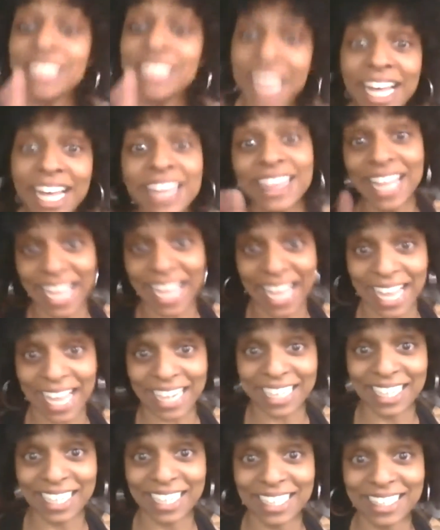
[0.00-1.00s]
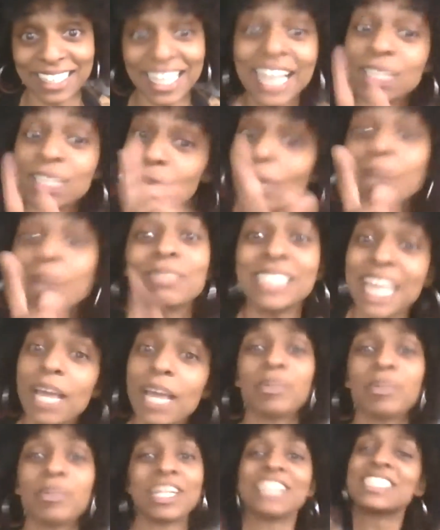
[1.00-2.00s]
have done that. That's what I'm
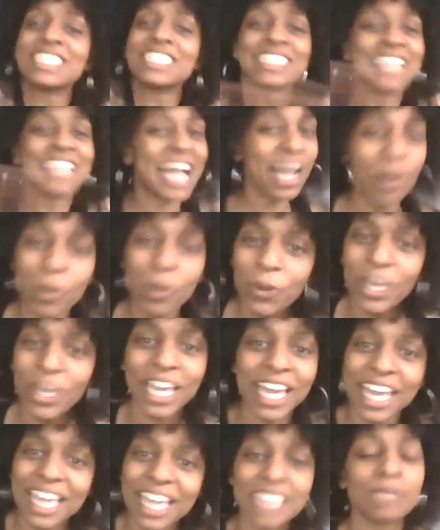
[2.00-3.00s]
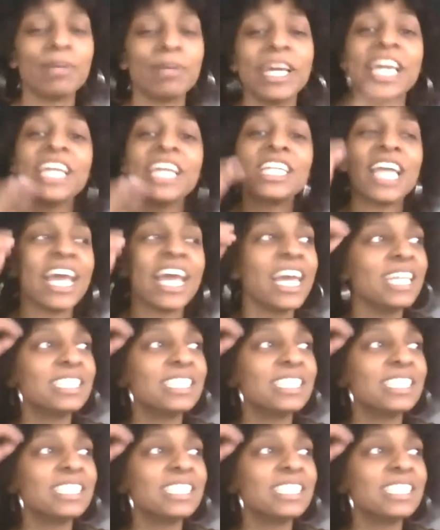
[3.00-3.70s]
saying, but that's just not who he is. That's but not he, who